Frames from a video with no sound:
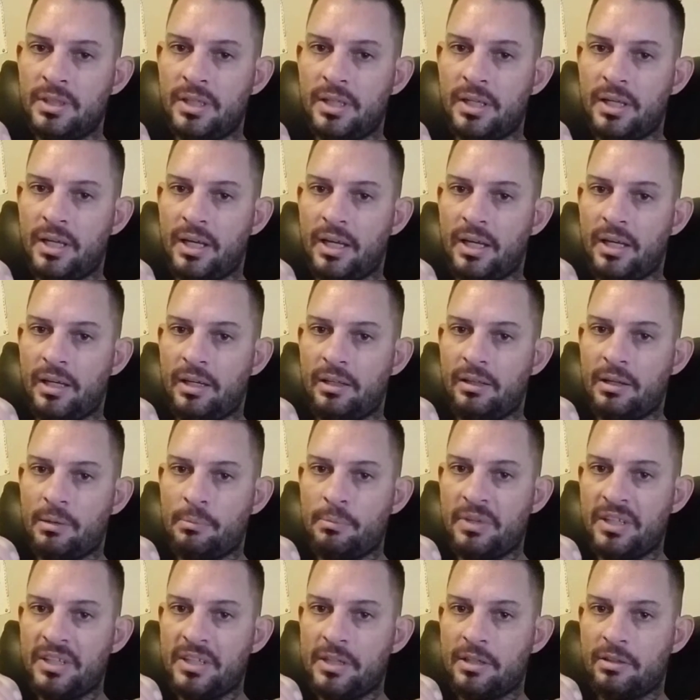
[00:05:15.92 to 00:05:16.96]
and I'm
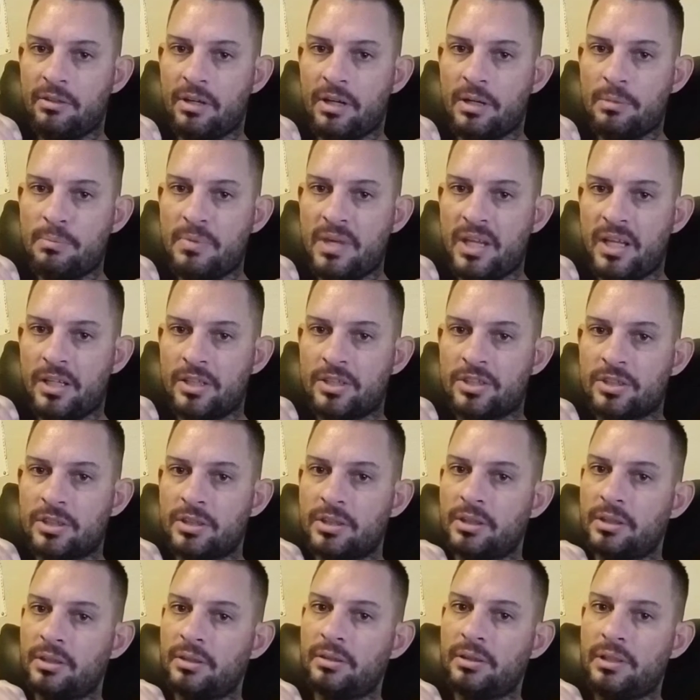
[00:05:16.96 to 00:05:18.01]
going to get her on a
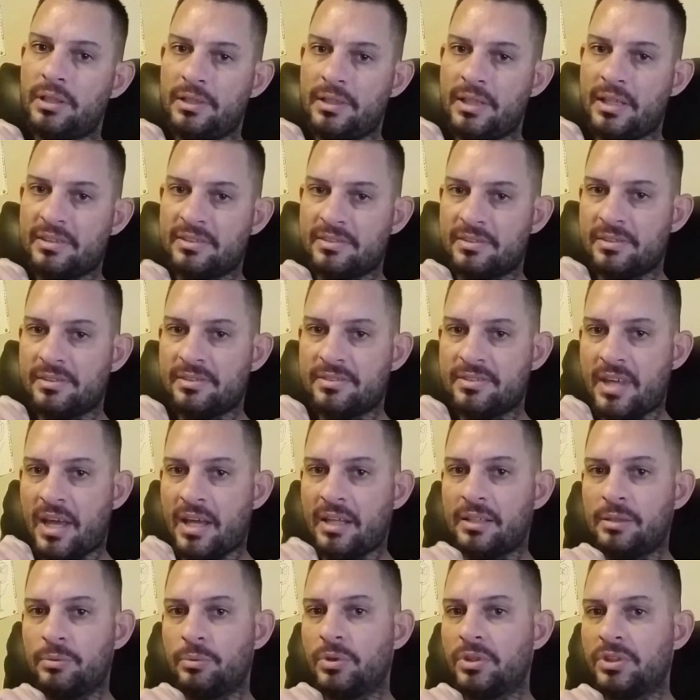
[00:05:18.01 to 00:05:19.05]
miniature, and that's
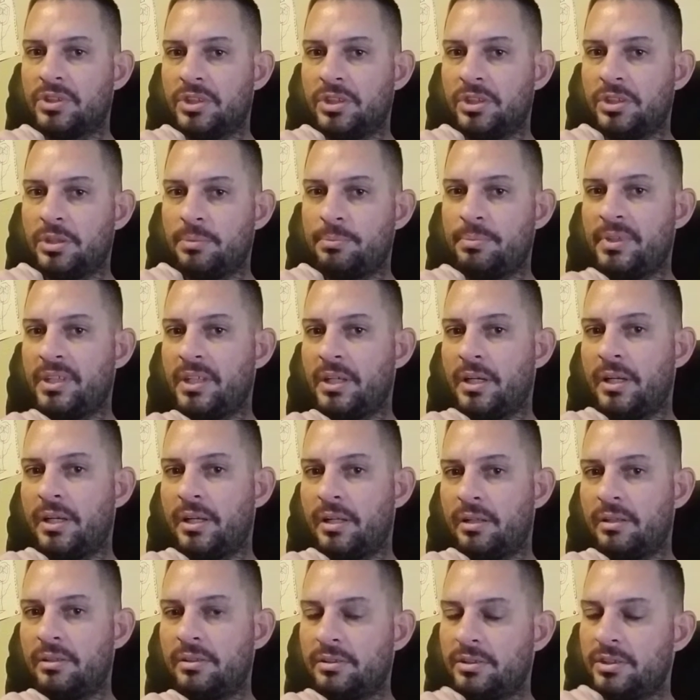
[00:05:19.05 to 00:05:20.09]
exactly where she should be on.
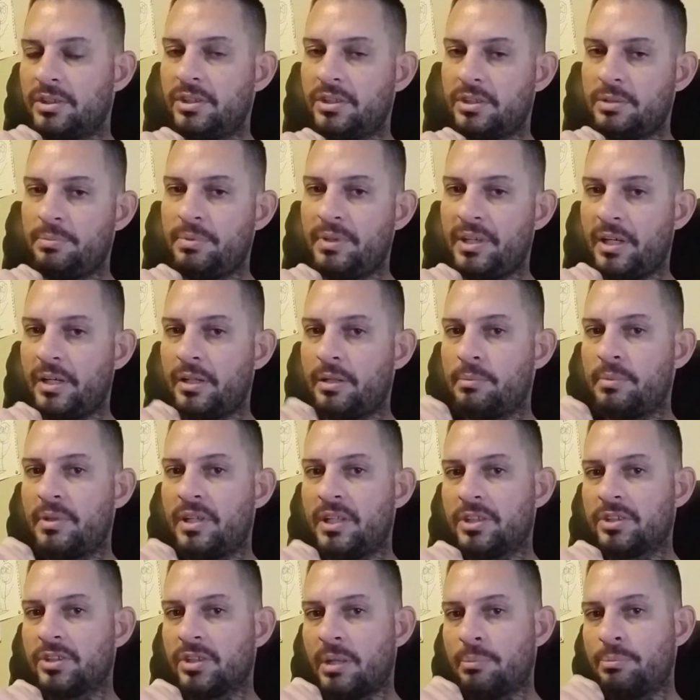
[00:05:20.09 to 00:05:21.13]
She should be on a
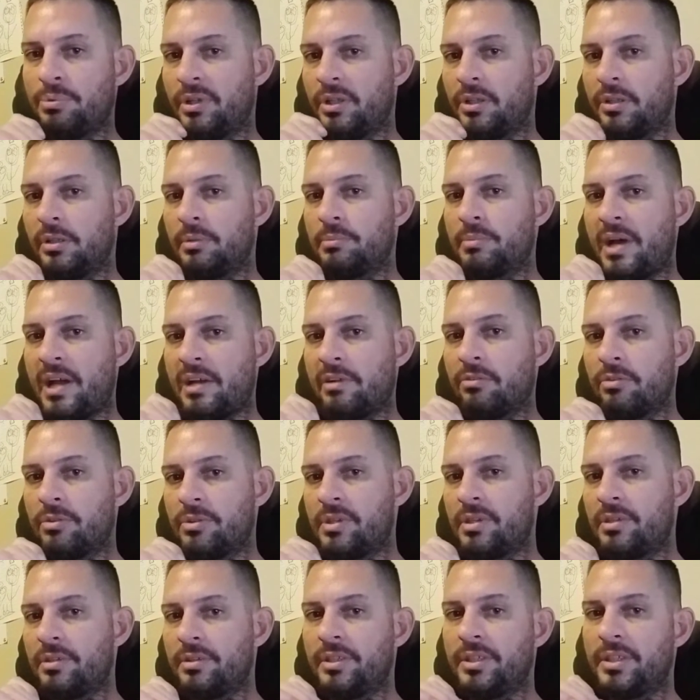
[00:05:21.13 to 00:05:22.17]
miniature. I put her on a micro
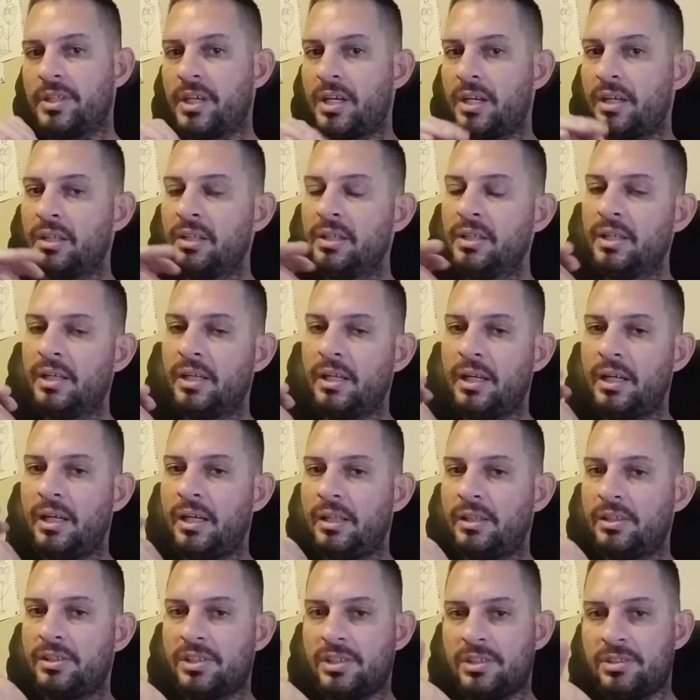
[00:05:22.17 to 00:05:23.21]
the other day,
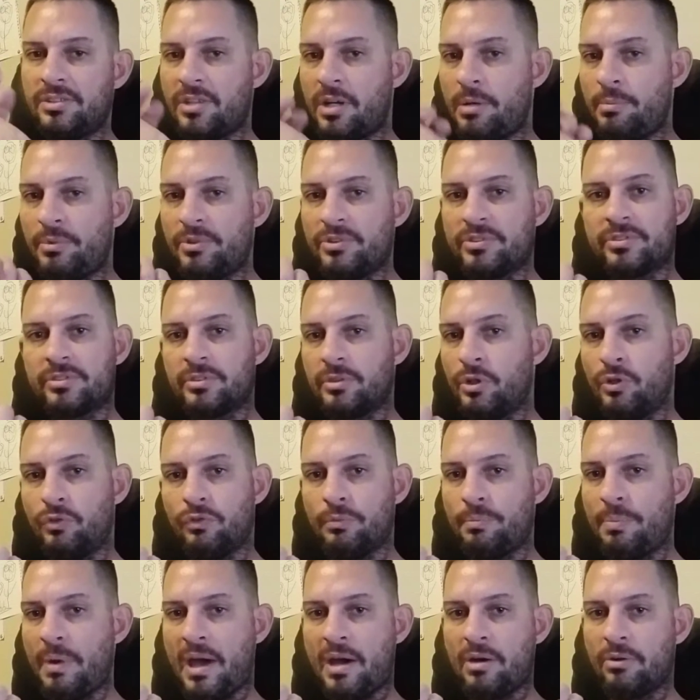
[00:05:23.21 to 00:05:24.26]
and she's almost
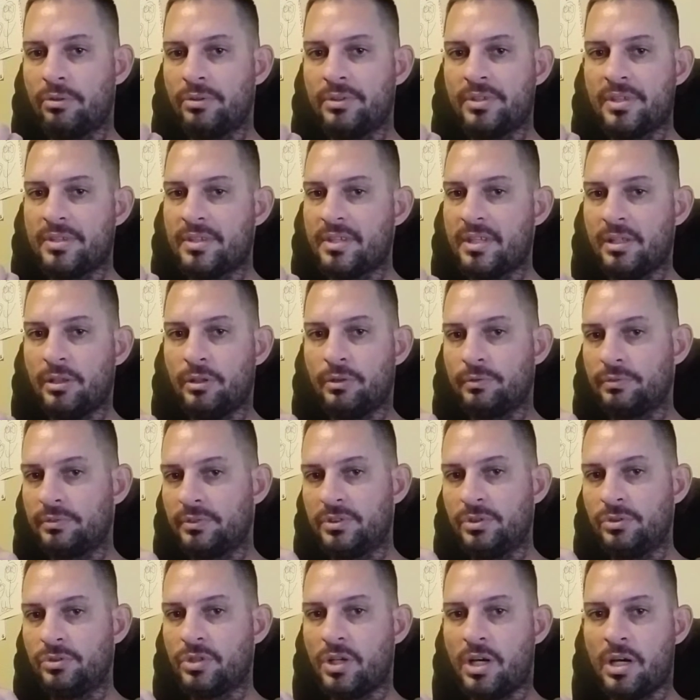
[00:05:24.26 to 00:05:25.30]
overpowering the thing,
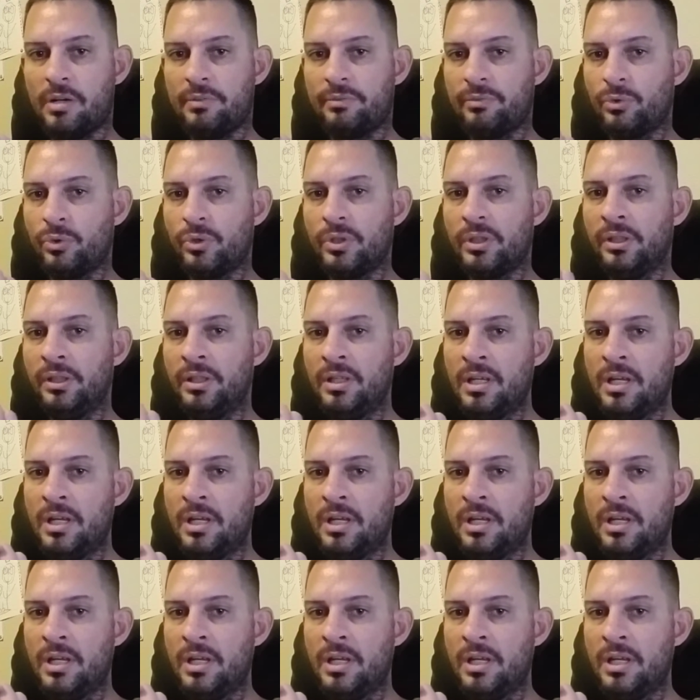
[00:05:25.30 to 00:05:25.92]
too tall for it.